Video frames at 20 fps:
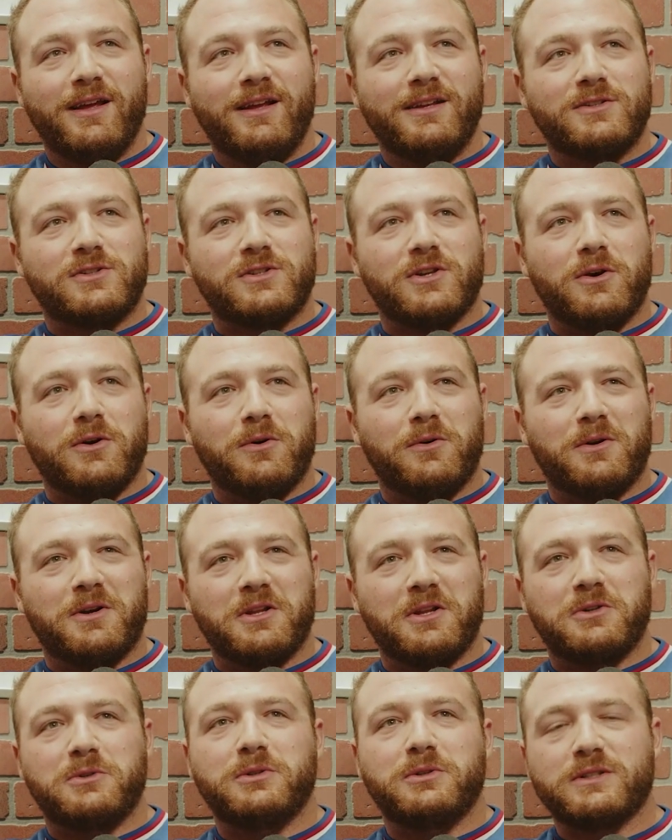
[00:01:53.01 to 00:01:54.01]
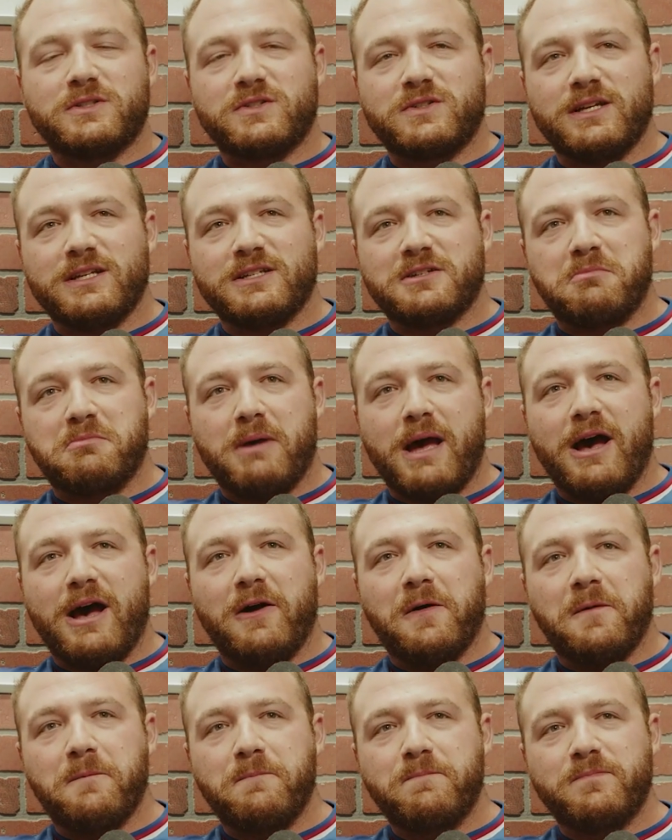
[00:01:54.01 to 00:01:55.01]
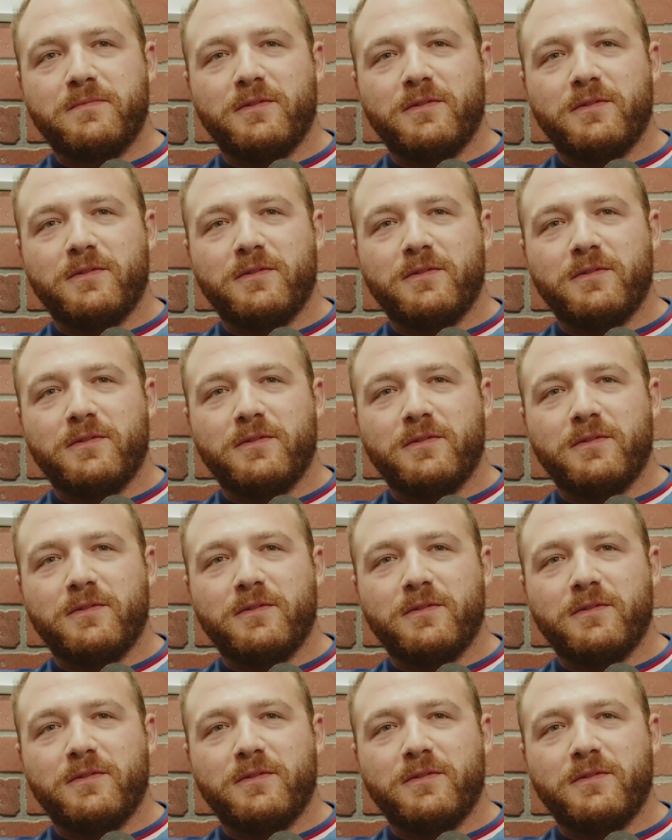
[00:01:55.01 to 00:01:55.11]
so one of the coolest things about